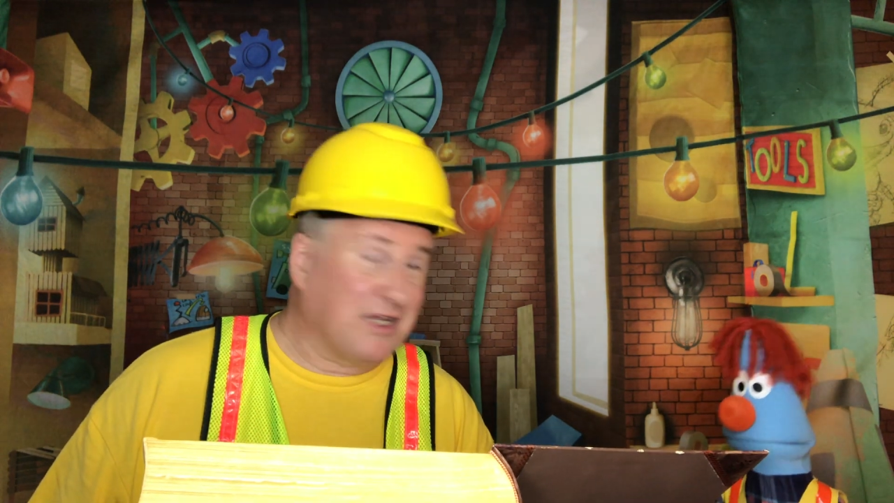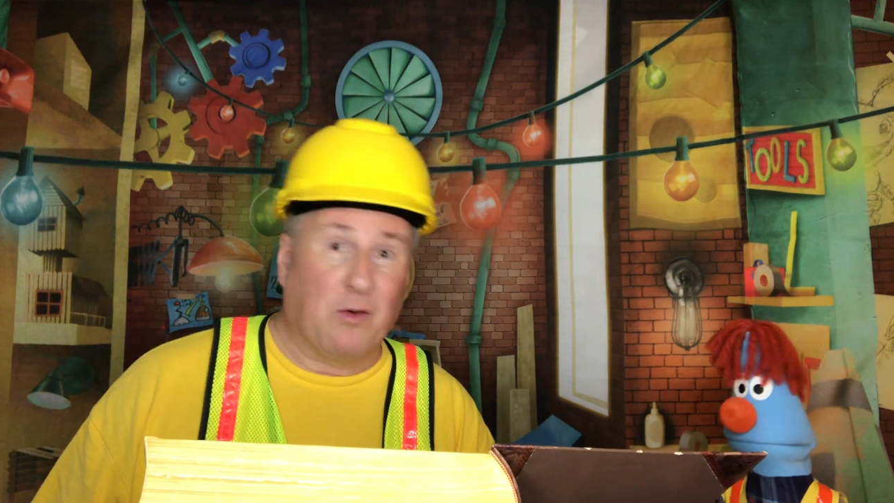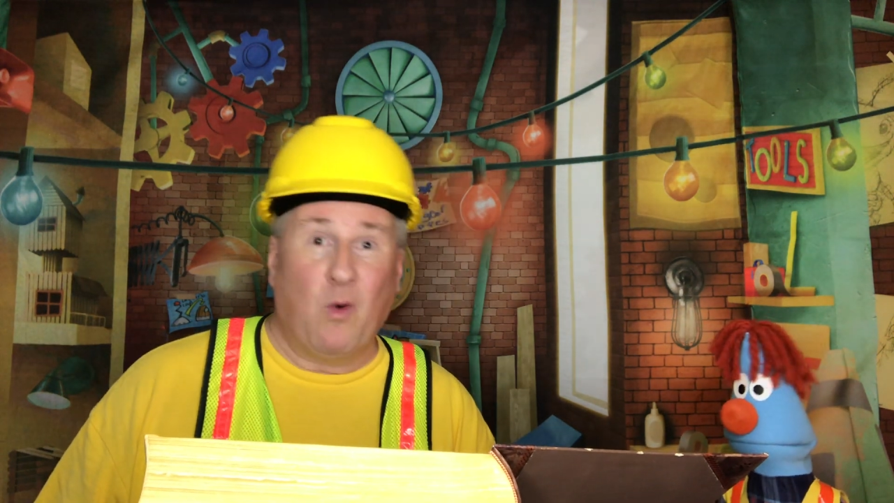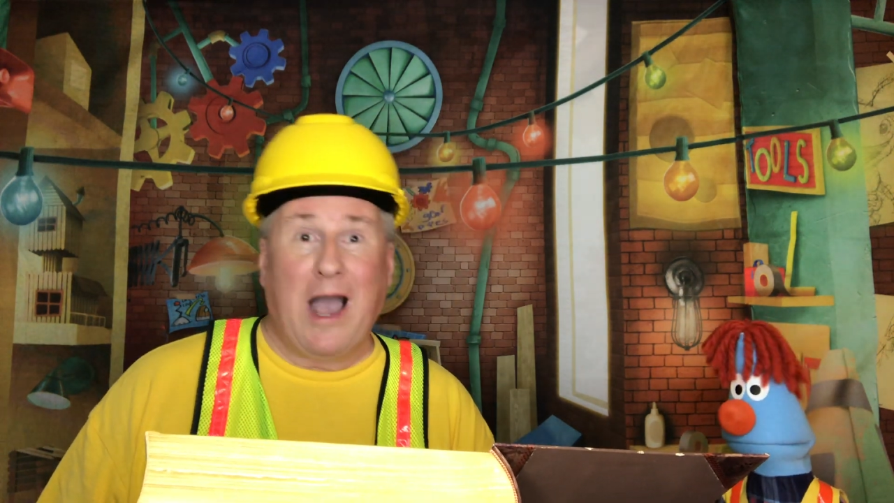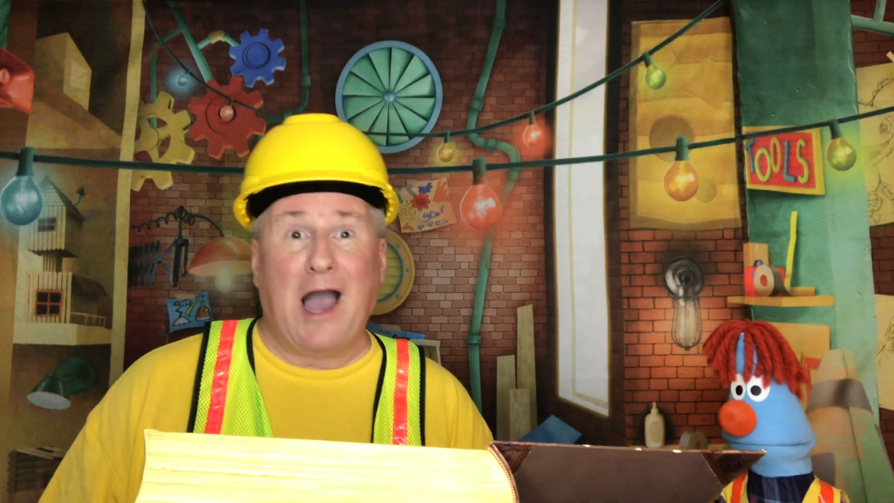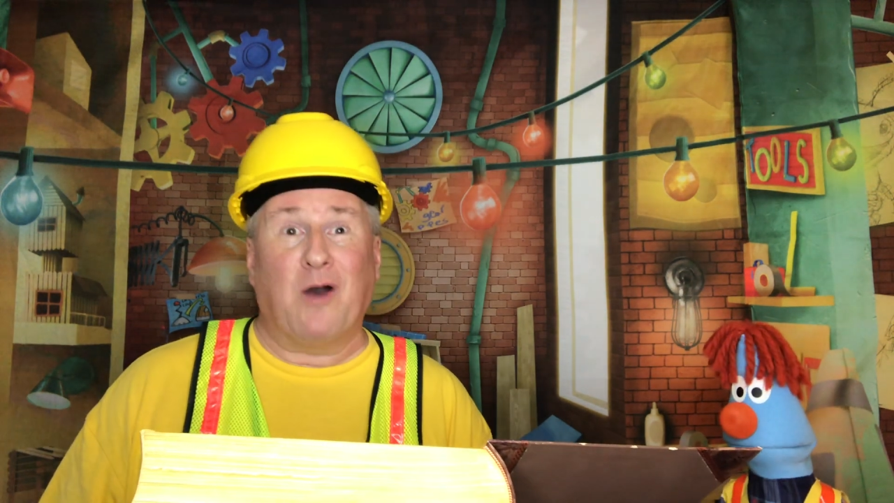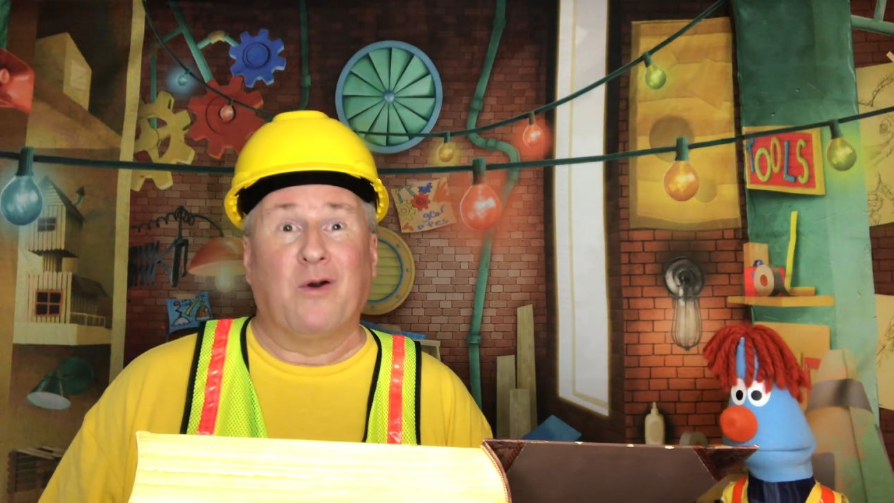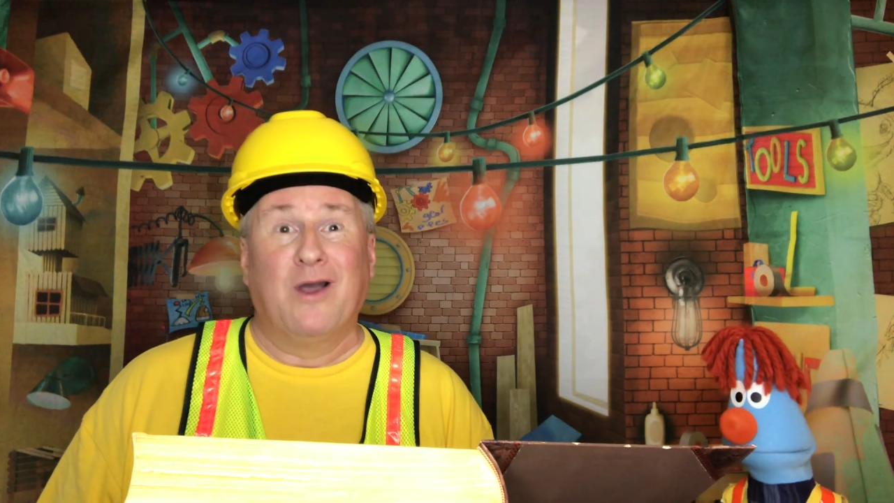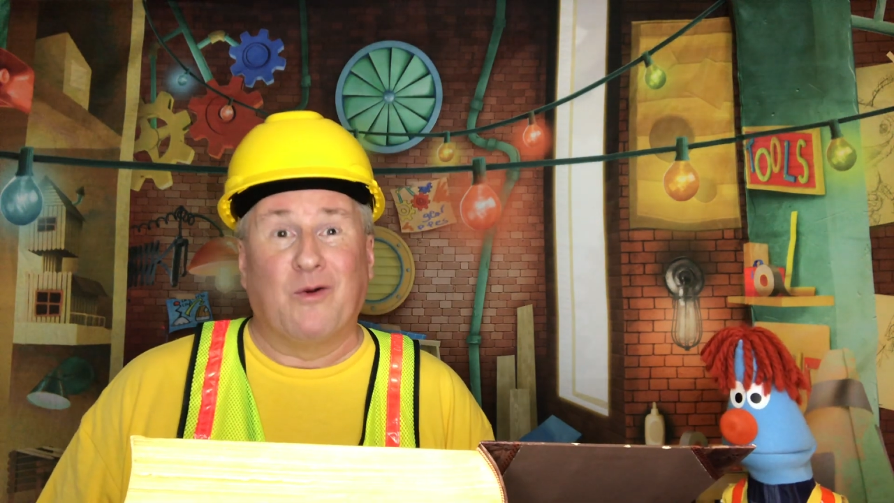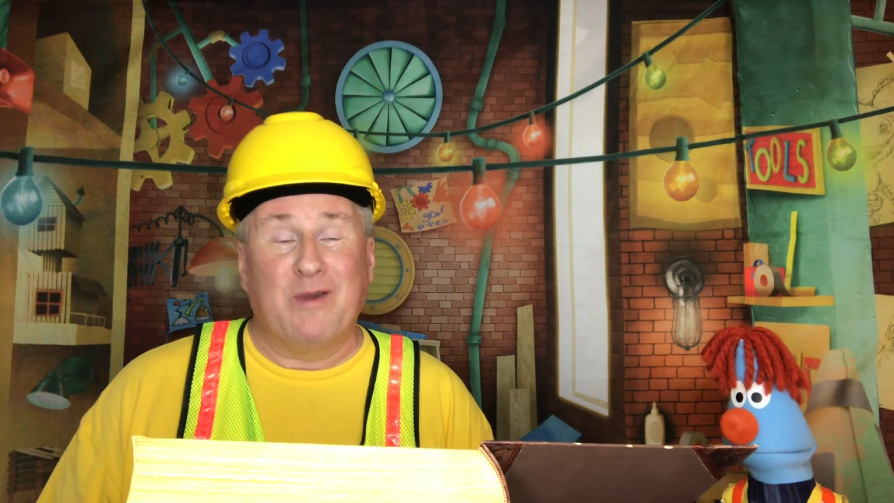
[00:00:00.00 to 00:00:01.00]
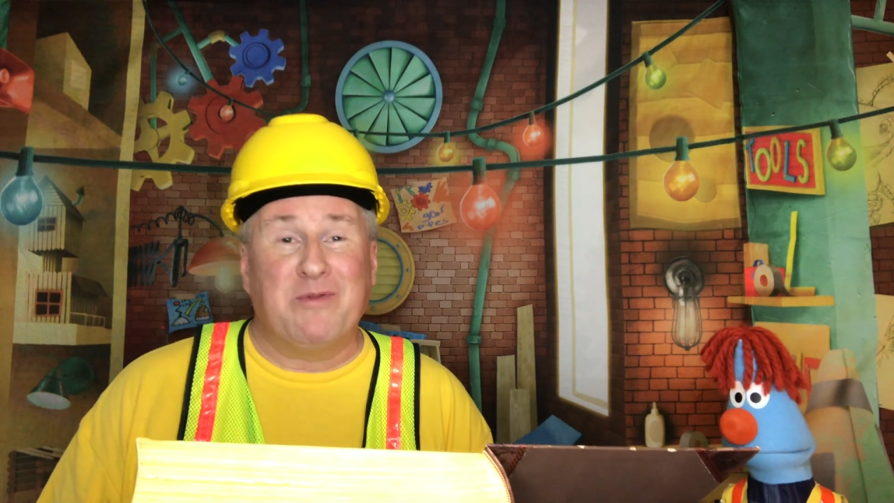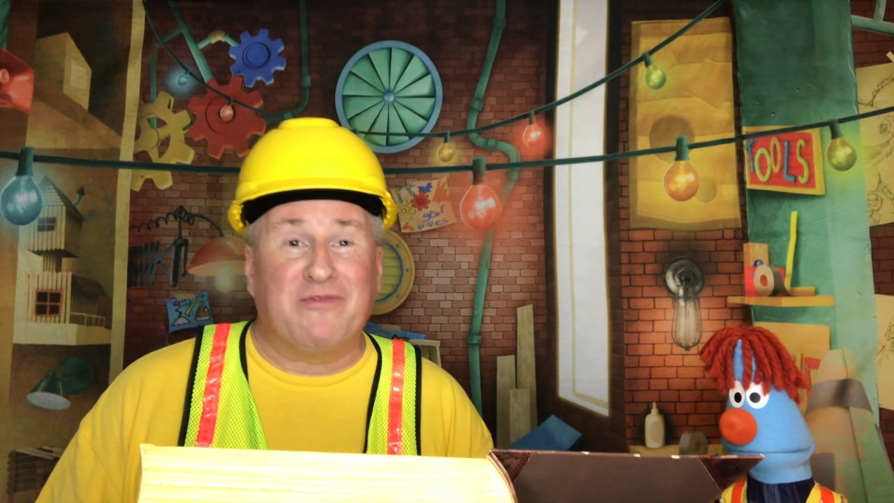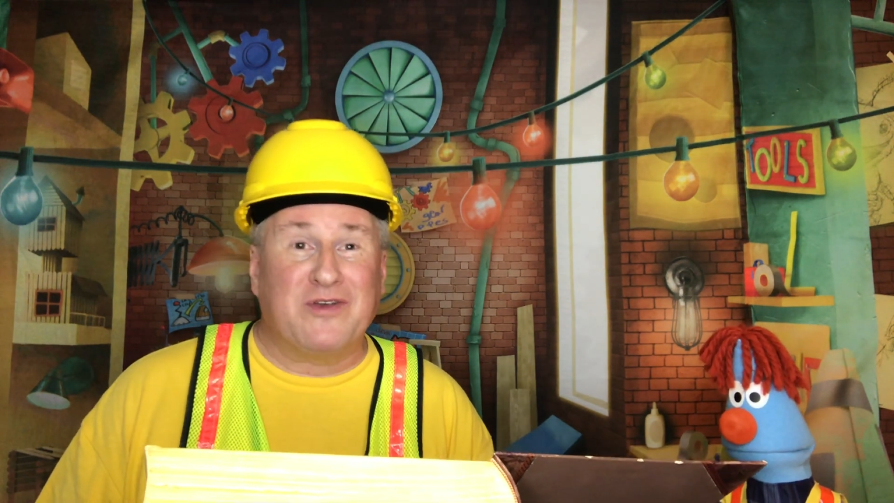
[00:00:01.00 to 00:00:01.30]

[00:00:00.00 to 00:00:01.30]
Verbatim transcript: They'd say, wow, we've been